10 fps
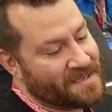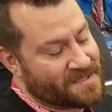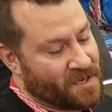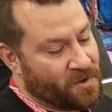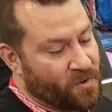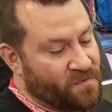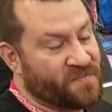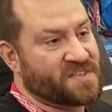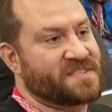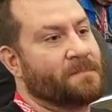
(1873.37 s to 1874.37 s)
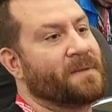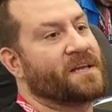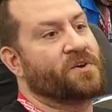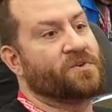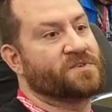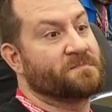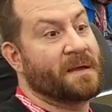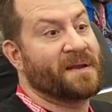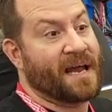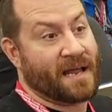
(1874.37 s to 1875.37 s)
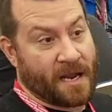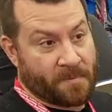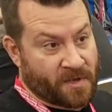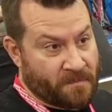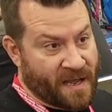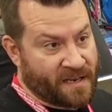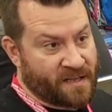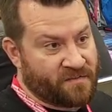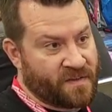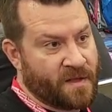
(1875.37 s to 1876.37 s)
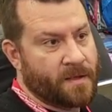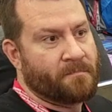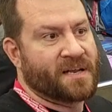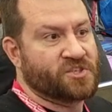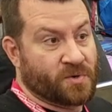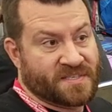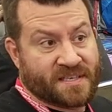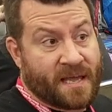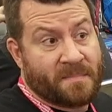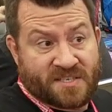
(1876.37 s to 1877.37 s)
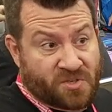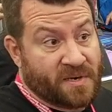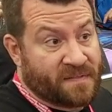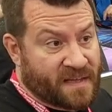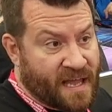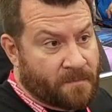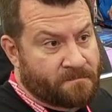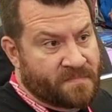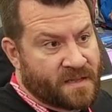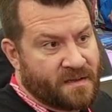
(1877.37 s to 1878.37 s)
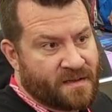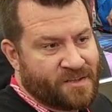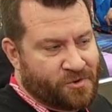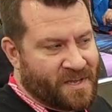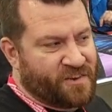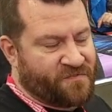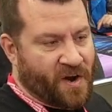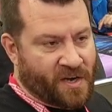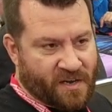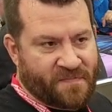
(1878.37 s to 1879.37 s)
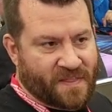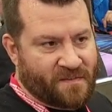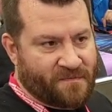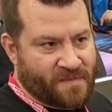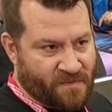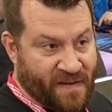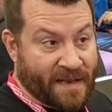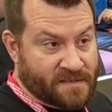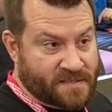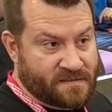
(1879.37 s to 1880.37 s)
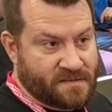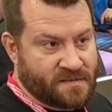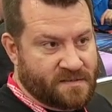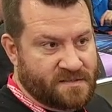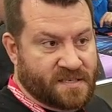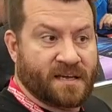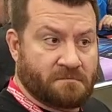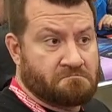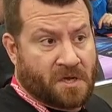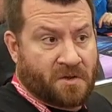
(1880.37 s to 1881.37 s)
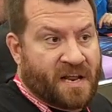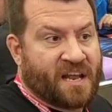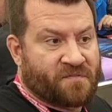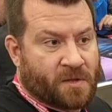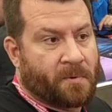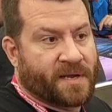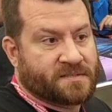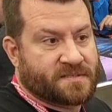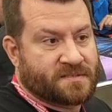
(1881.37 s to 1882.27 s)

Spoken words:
So for somebody who's maybe not hyper competitive, but enjoys the game and is good at the game, you can get far enough in the event to get a good handful of points.